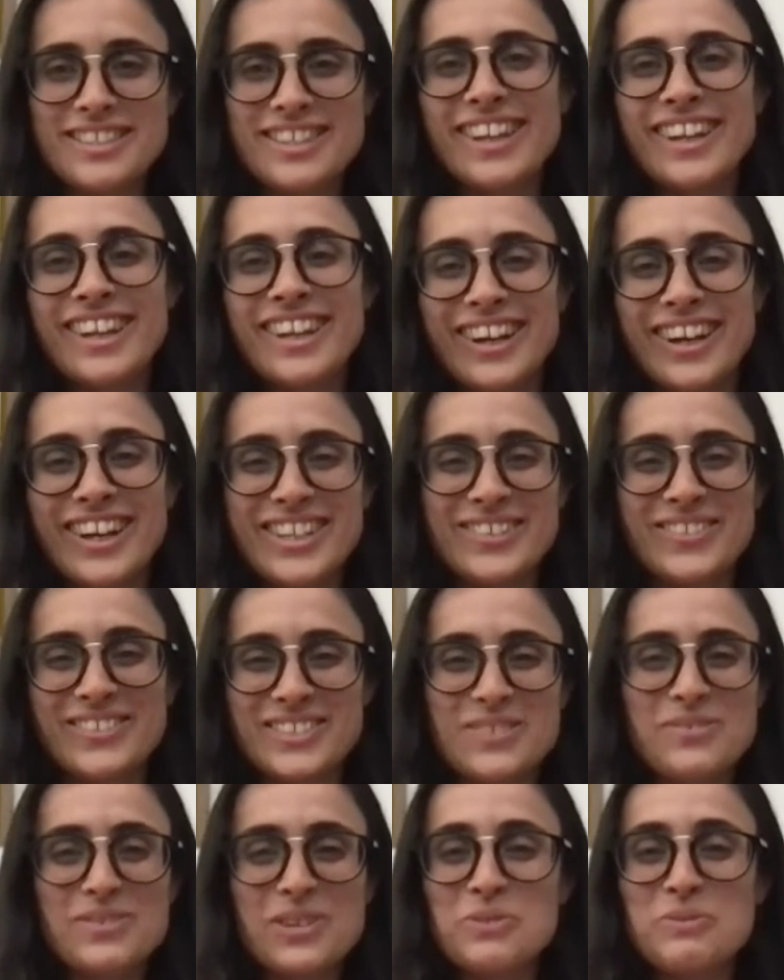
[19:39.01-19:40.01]

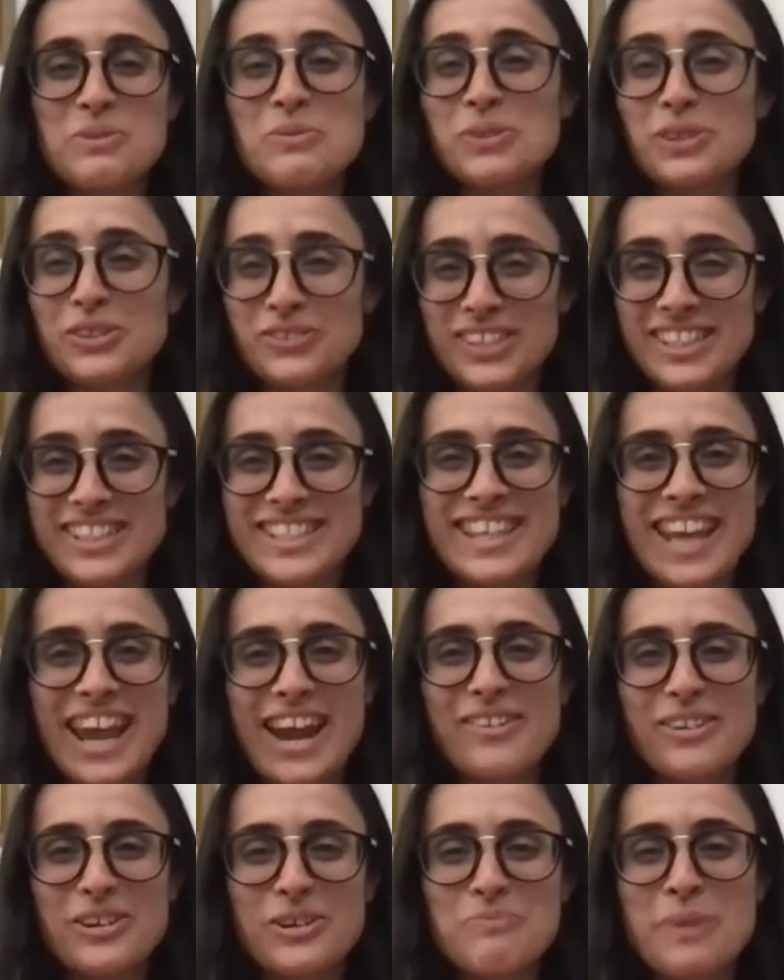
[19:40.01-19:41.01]
Sometimes people look really
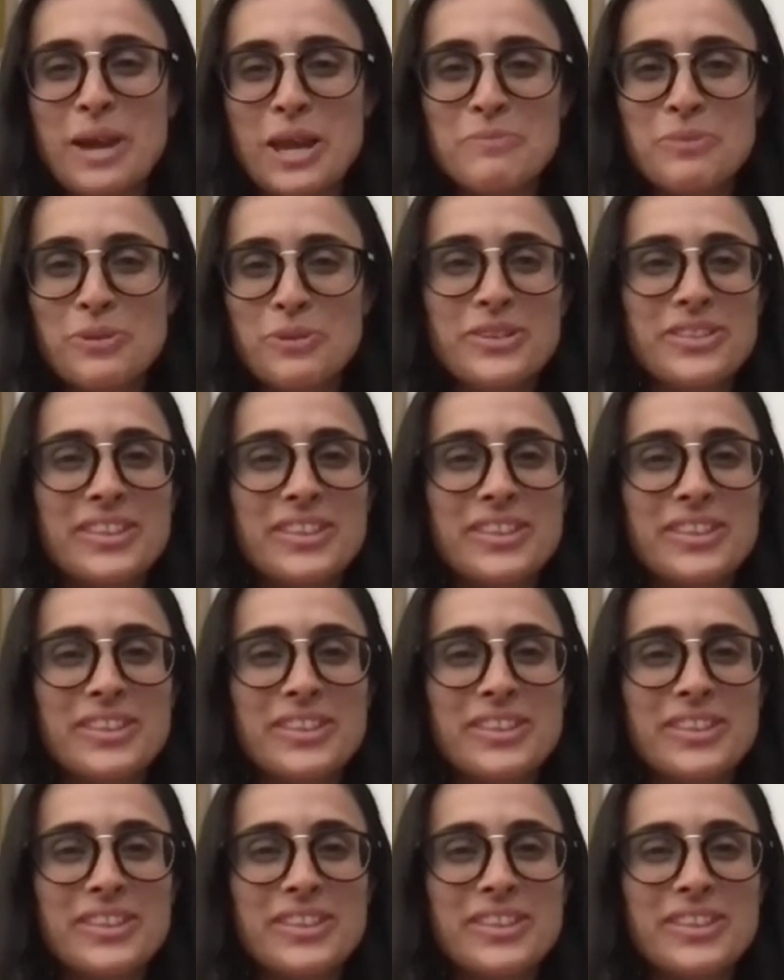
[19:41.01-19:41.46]
scary on paper,